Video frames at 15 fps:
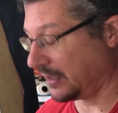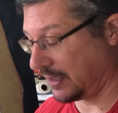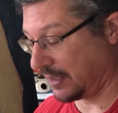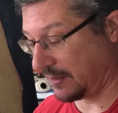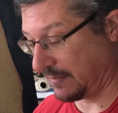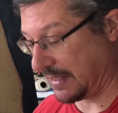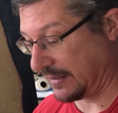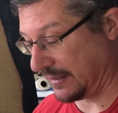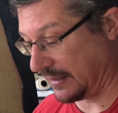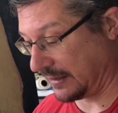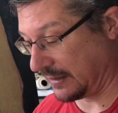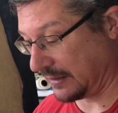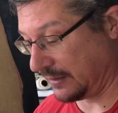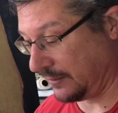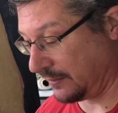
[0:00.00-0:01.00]
I
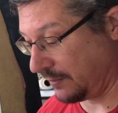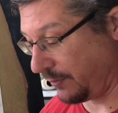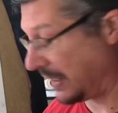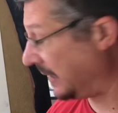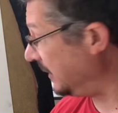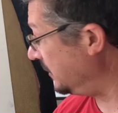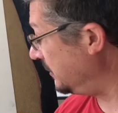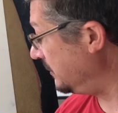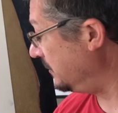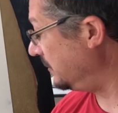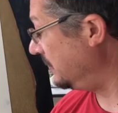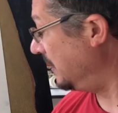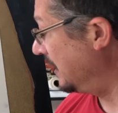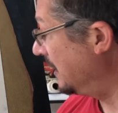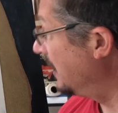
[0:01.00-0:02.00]
think you could probably
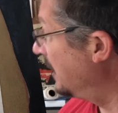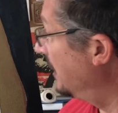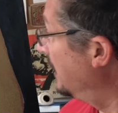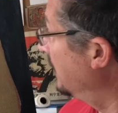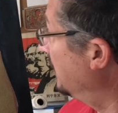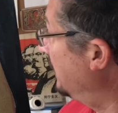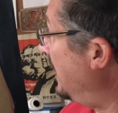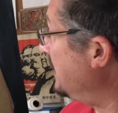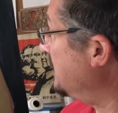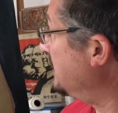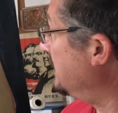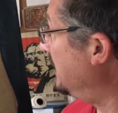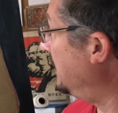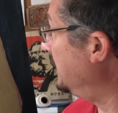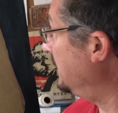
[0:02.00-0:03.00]
do
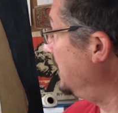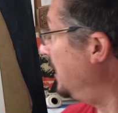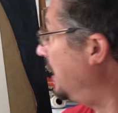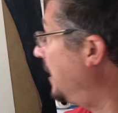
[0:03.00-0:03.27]
lesson